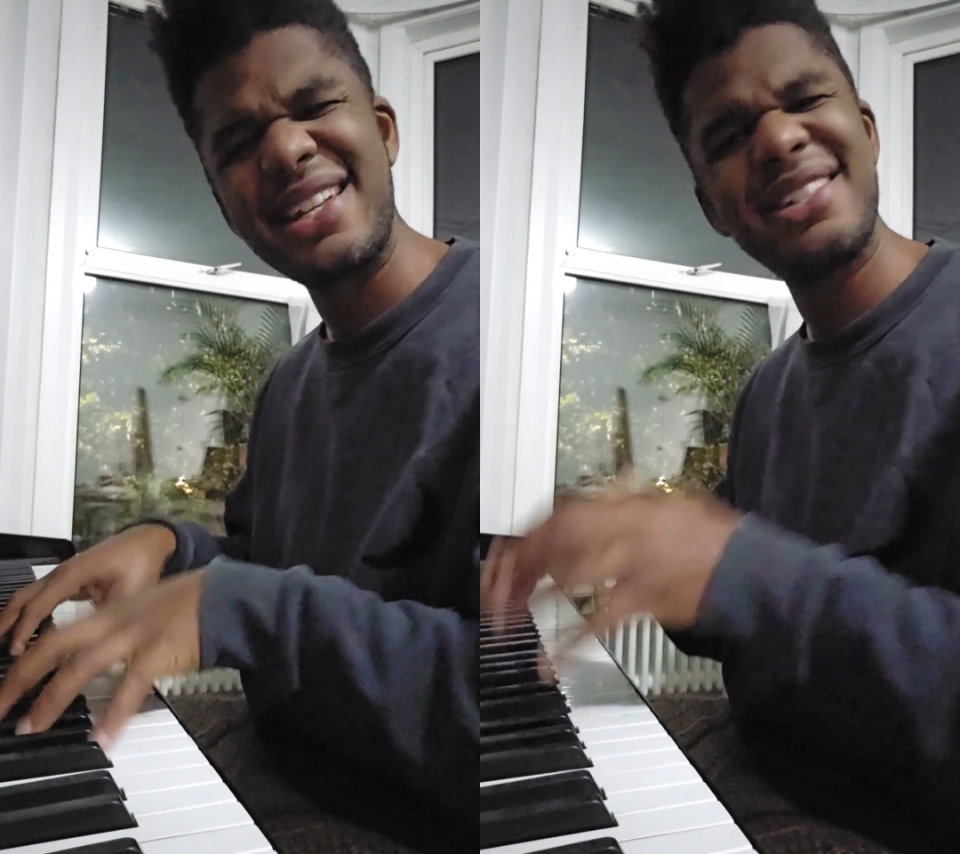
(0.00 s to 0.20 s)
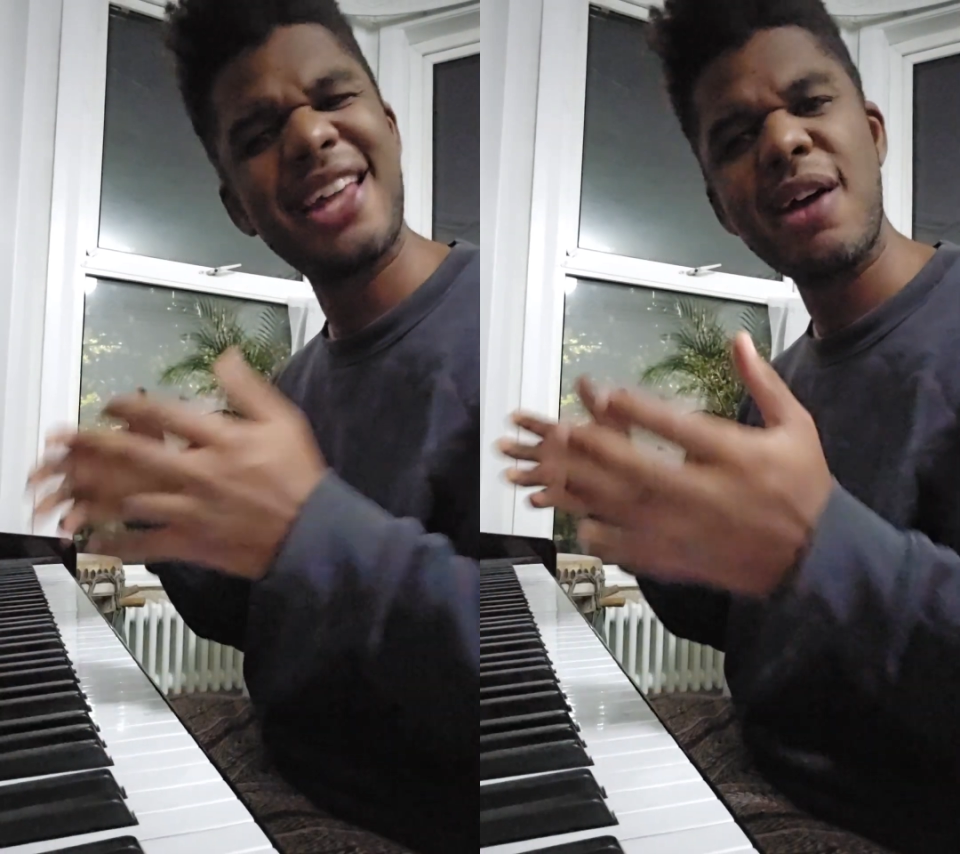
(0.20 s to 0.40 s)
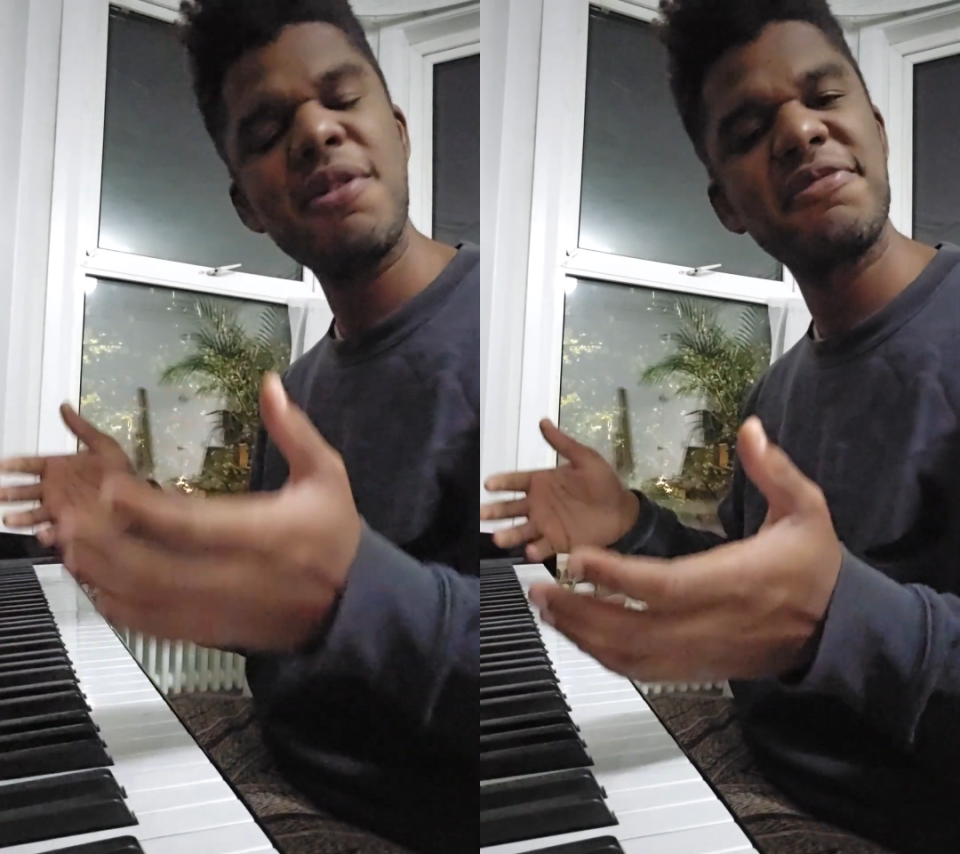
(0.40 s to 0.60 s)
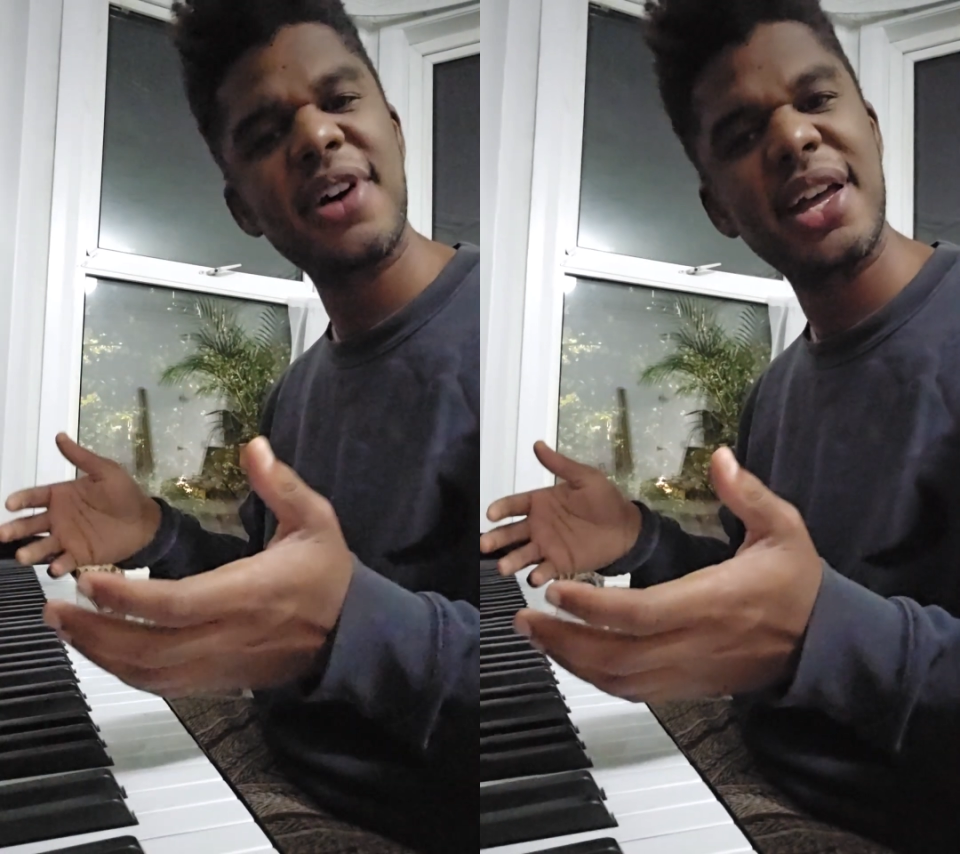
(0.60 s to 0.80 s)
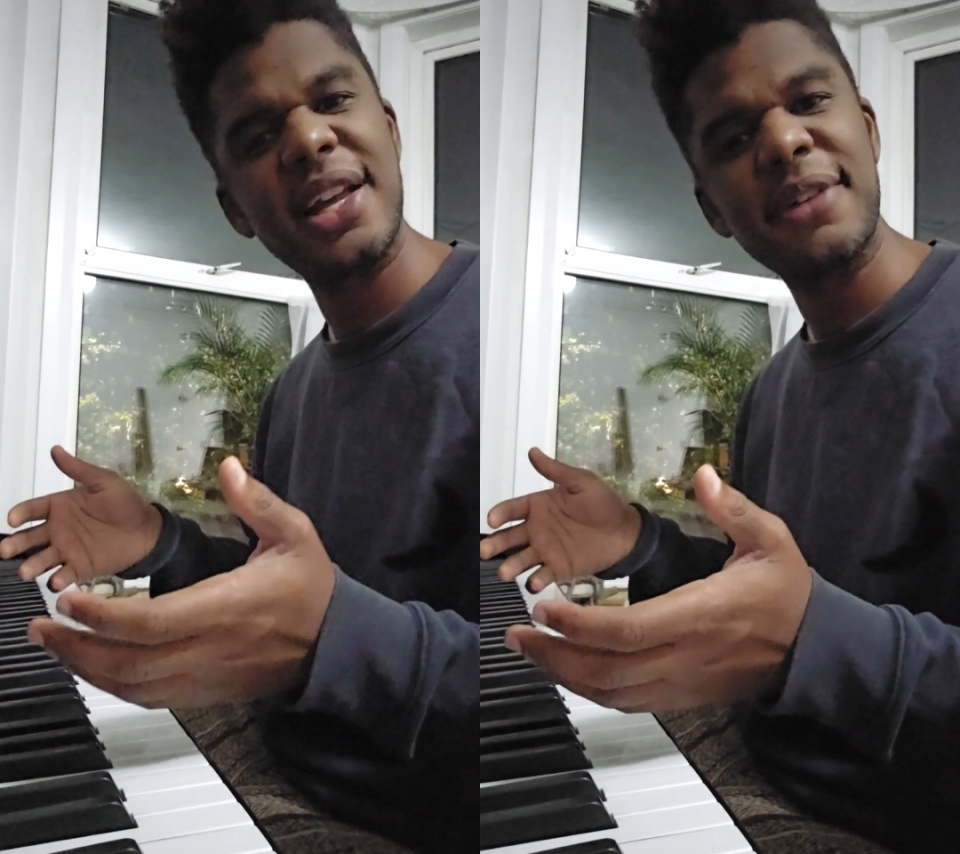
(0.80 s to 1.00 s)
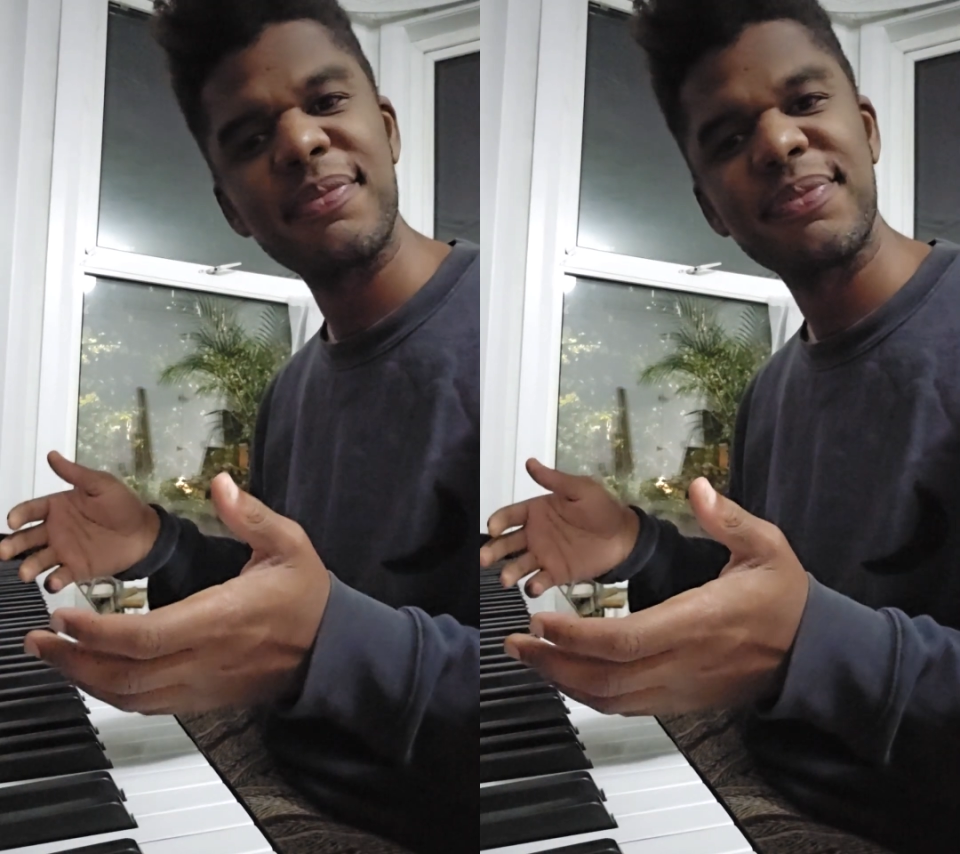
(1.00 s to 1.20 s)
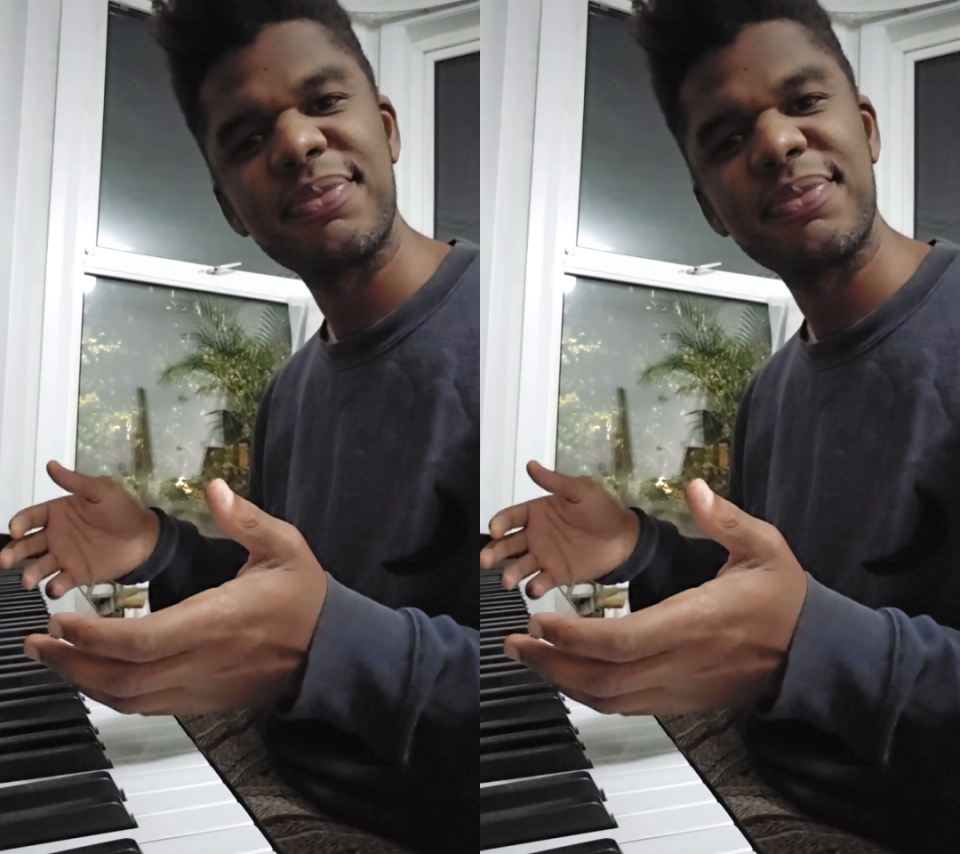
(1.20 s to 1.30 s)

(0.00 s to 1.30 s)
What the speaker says: And it's terrifying.